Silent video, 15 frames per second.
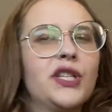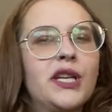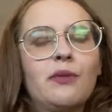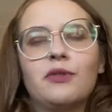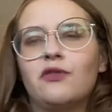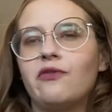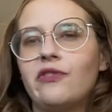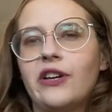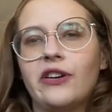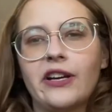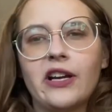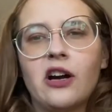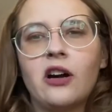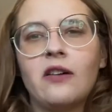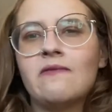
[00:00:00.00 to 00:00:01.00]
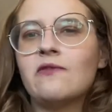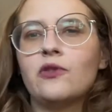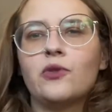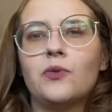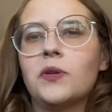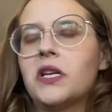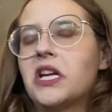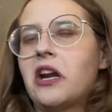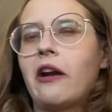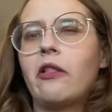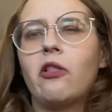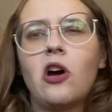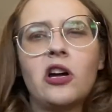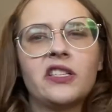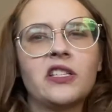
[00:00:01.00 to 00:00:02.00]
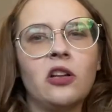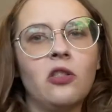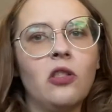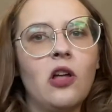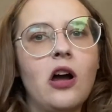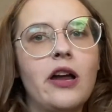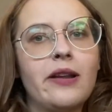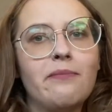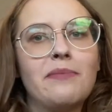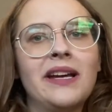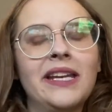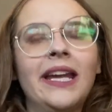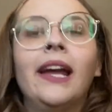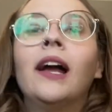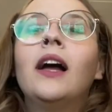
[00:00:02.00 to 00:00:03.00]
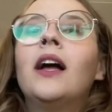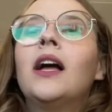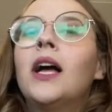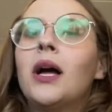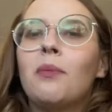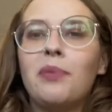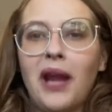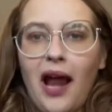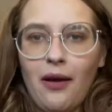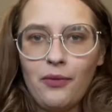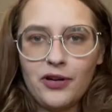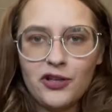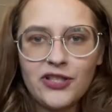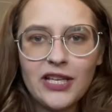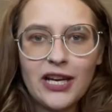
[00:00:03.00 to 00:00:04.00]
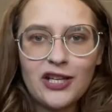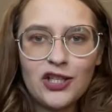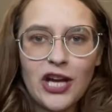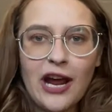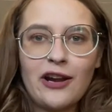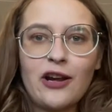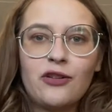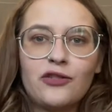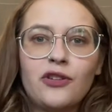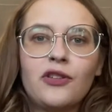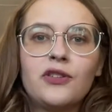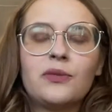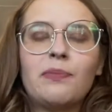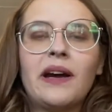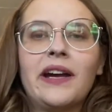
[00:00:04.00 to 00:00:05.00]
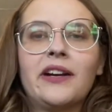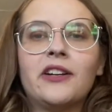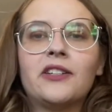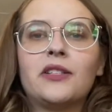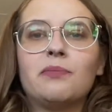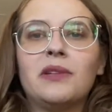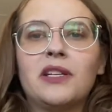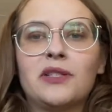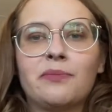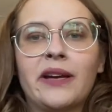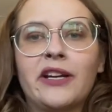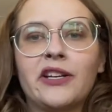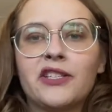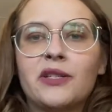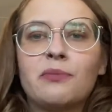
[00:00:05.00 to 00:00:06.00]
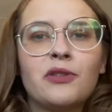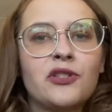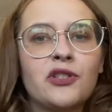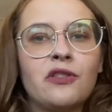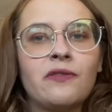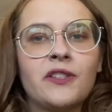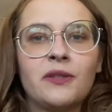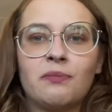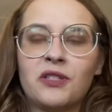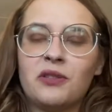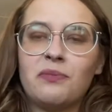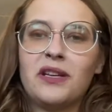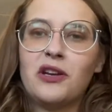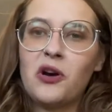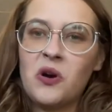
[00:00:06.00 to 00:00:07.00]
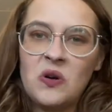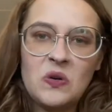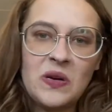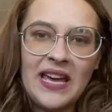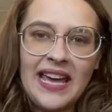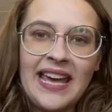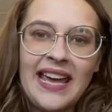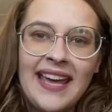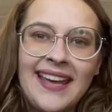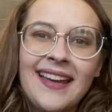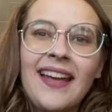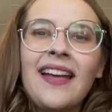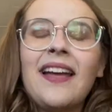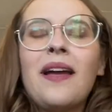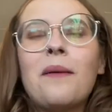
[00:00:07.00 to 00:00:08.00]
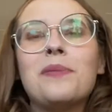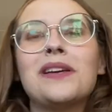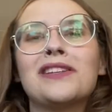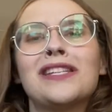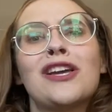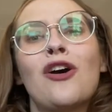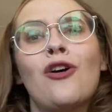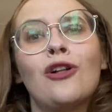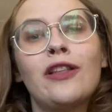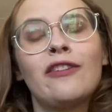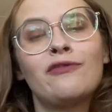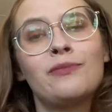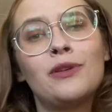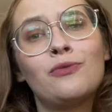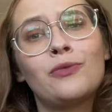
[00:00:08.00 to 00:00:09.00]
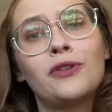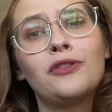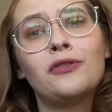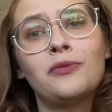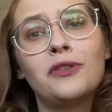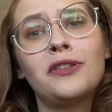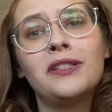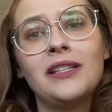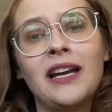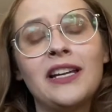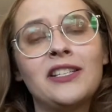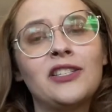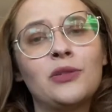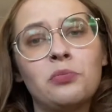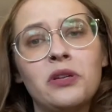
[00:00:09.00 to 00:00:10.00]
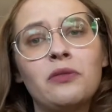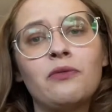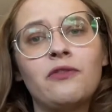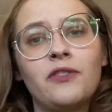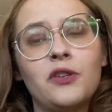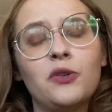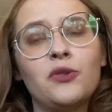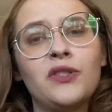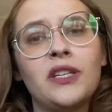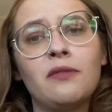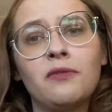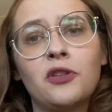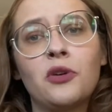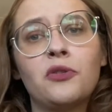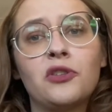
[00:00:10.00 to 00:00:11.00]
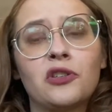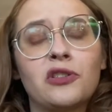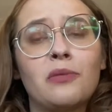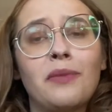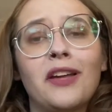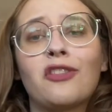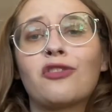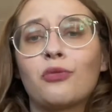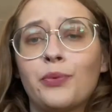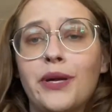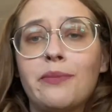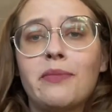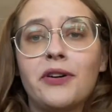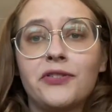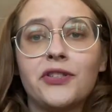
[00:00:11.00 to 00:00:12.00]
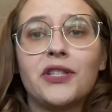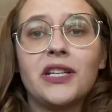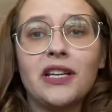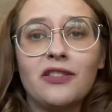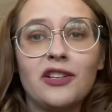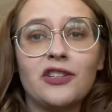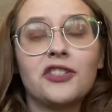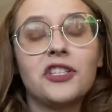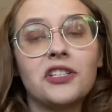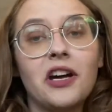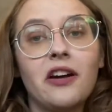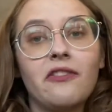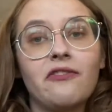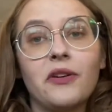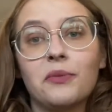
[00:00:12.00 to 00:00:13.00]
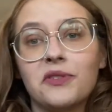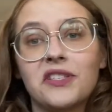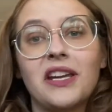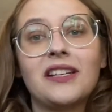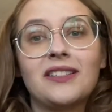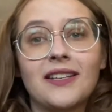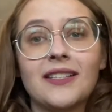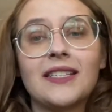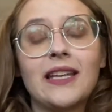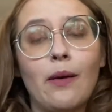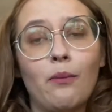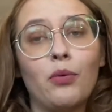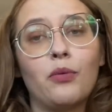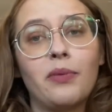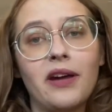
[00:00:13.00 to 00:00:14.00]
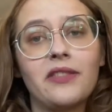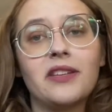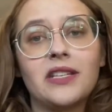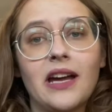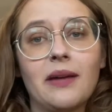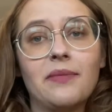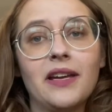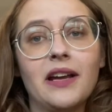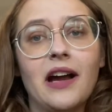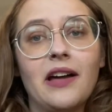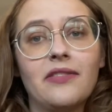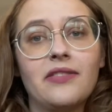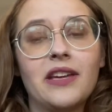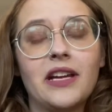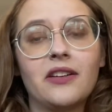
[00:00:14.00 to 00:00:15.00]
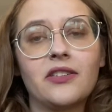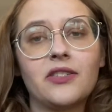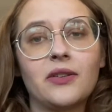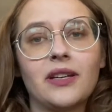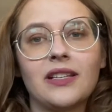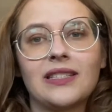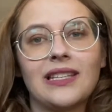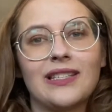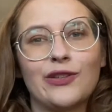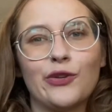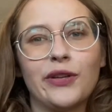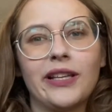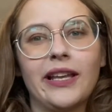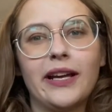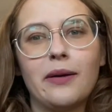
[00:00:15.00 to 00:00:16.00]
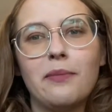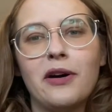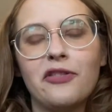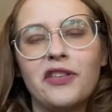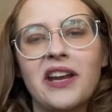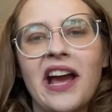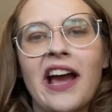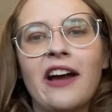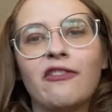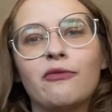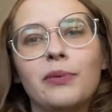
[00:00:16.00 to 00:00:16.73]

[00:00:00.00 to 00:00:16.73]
It was very convoluted and I lost a lot of money. But I want to say shout out to those buyers, because my customer service must have been okay, because they all left me really, really nice, sweet reviews, even though it took them like 3 months to get their stuff. It was like December by the time they got there, so I guess it's only like a month and a half.